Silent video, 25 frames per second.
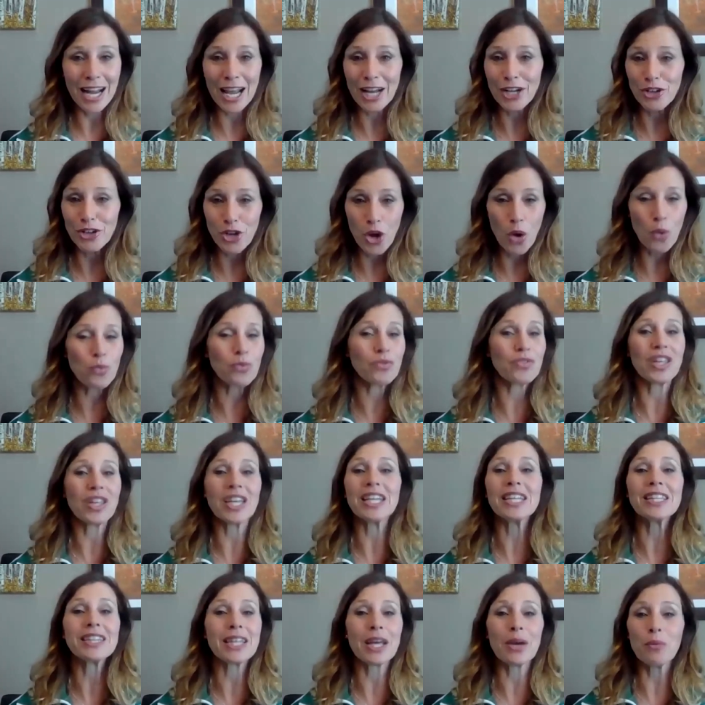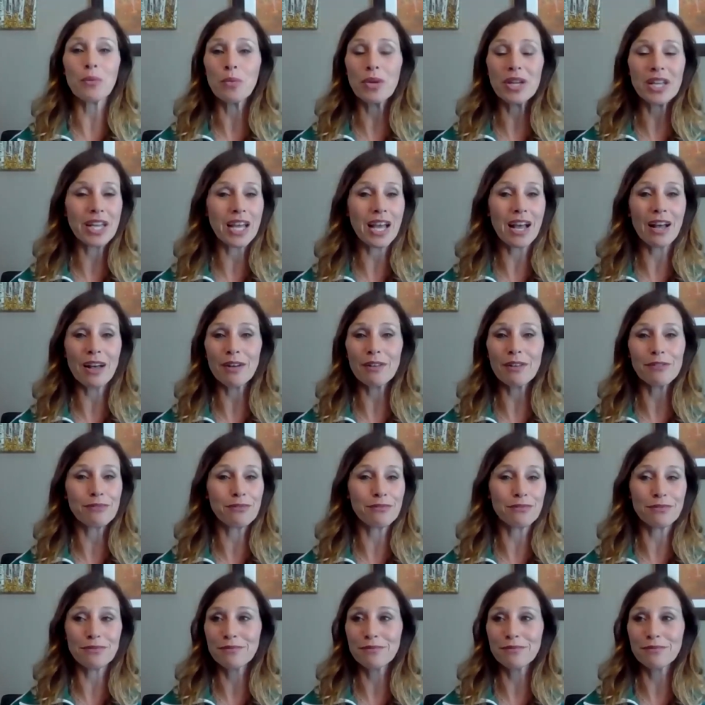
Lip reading: I don't think that we have,